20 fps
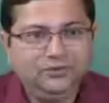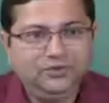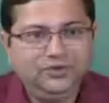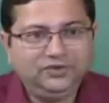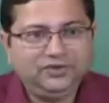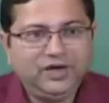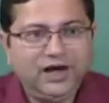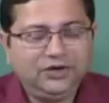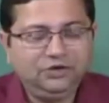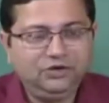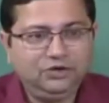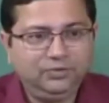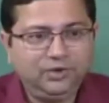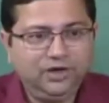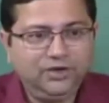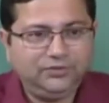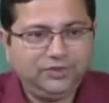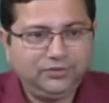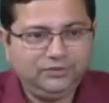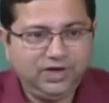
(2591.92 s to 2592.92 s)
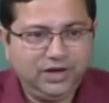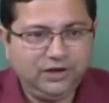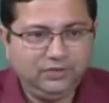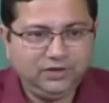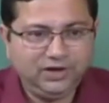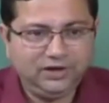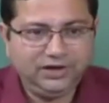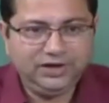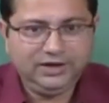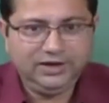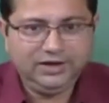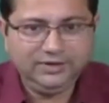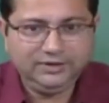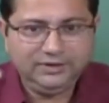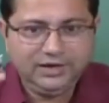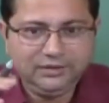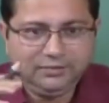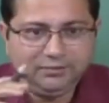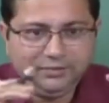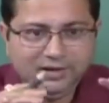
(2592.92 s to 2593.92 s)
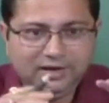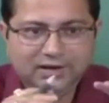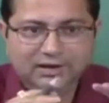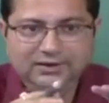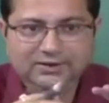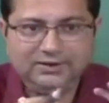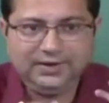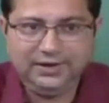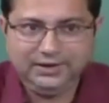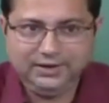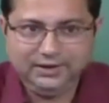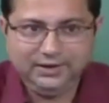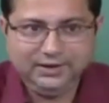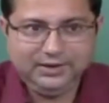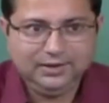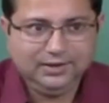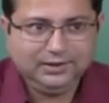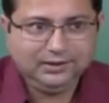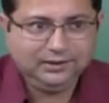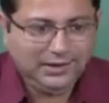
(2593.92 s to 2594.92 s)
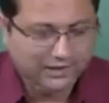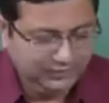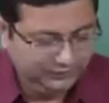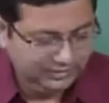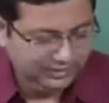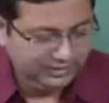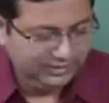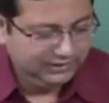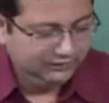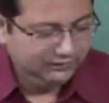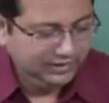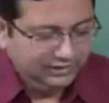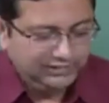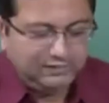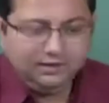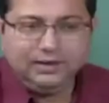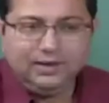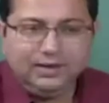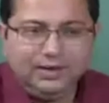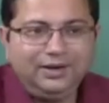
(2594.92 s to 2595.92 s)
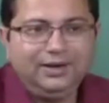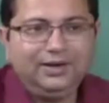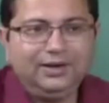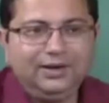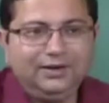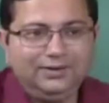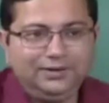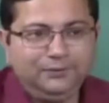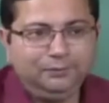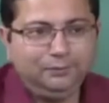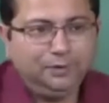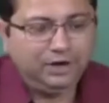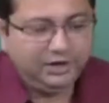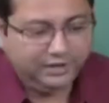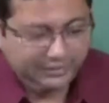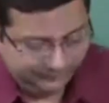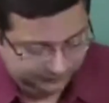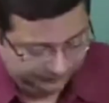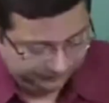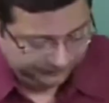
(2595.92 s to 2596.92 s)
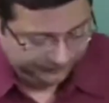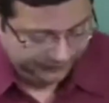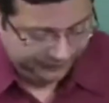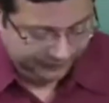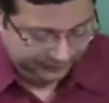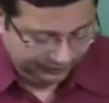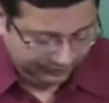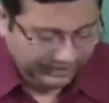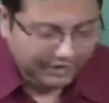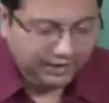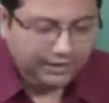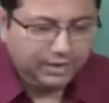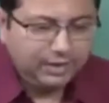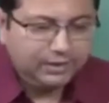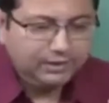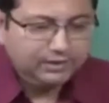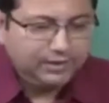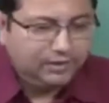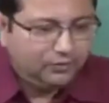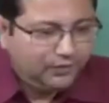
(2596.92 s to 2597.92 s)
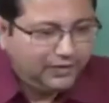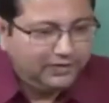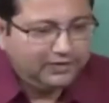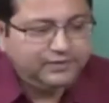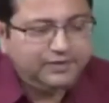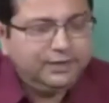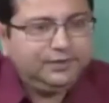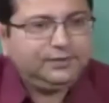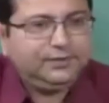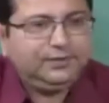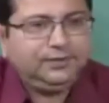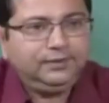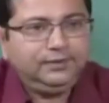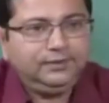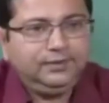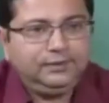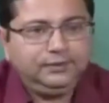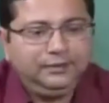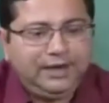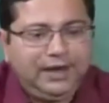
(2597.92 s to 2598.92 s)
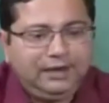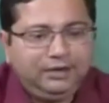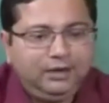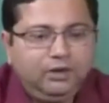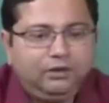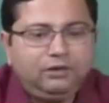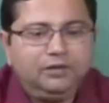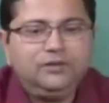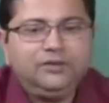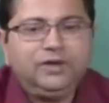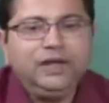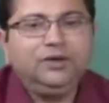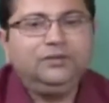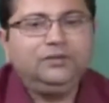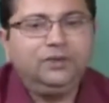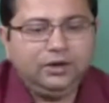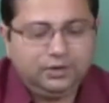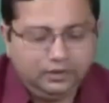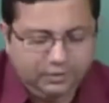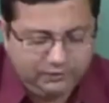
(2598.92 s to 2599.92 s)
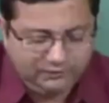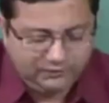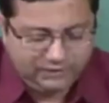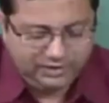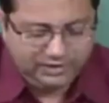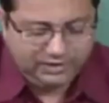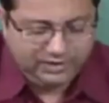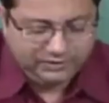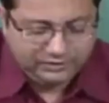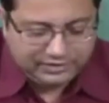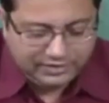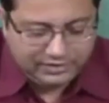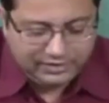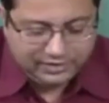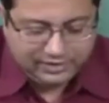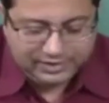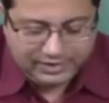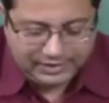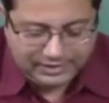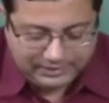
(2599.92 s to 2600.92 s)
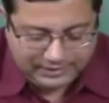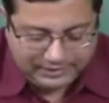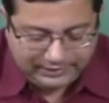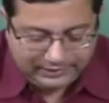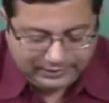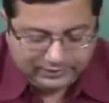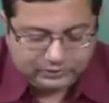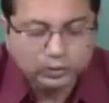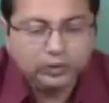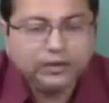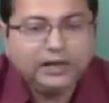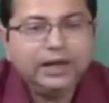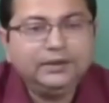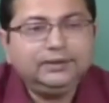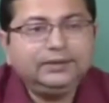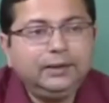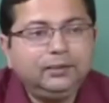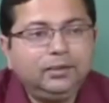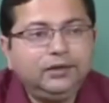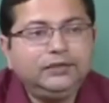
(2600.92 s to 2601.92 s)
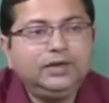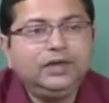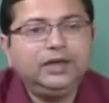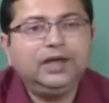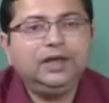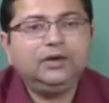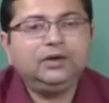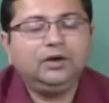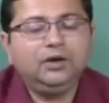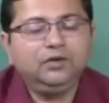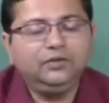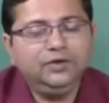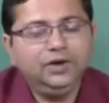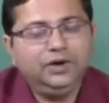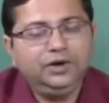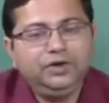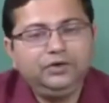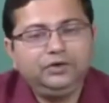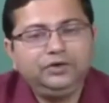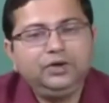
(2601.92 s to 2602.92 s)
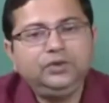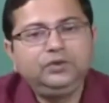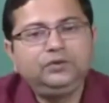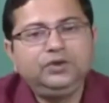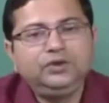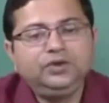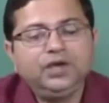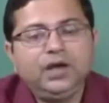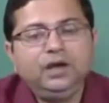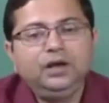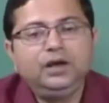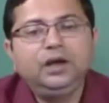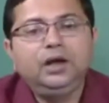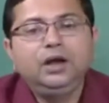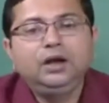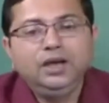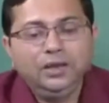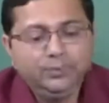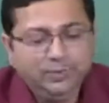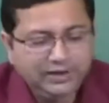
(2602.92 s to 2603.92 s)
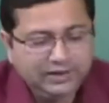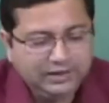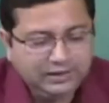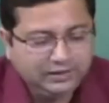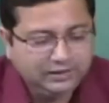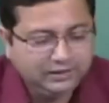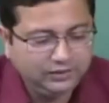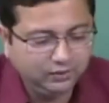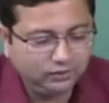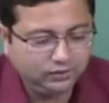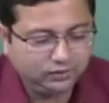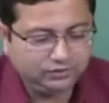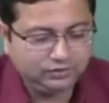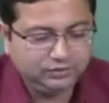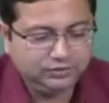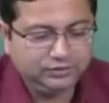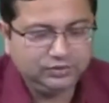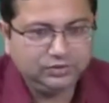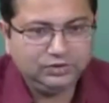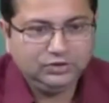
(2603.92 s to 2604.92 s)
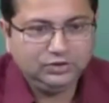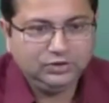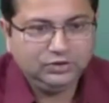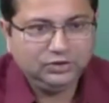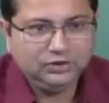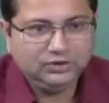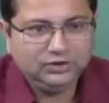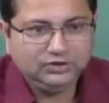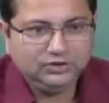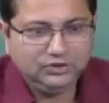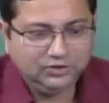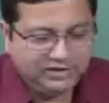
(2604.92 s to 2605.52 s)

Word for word: we start to burn from the outer radius and burn inside, that will give us a regressive burning. Okay. Now, with this background of grain configuration, let us look at some of the grain configurations which are typically used. So,